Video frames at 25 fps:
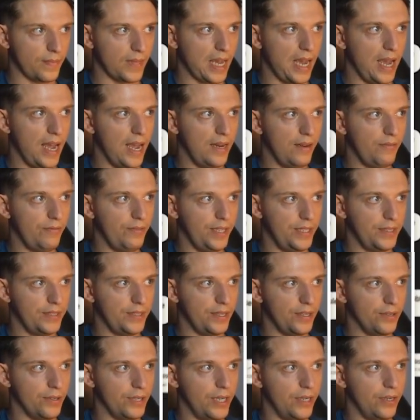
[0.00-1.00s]
and
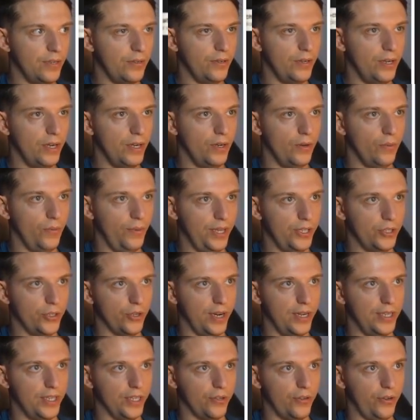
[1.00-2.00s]
V0, we
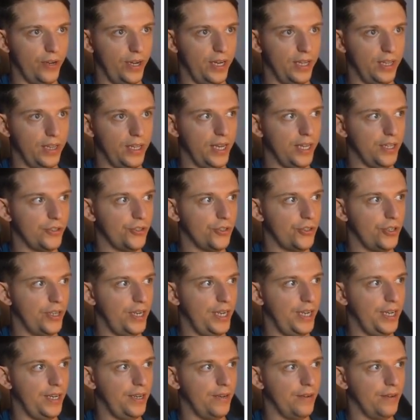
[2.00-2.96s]
tried to create a link tree.